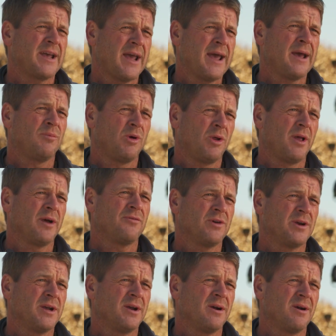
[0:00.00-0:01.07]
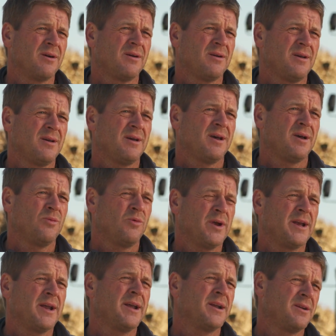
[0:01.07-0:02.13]
a gamble every year and
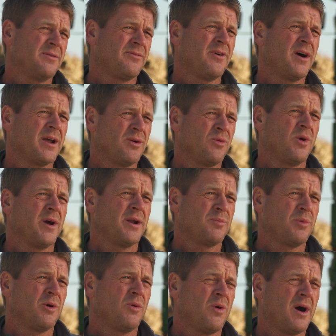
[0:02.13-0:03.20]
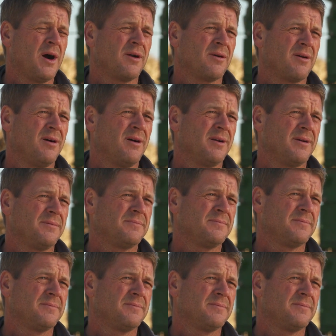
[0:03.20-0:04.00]
we needed to find a way to put water on it.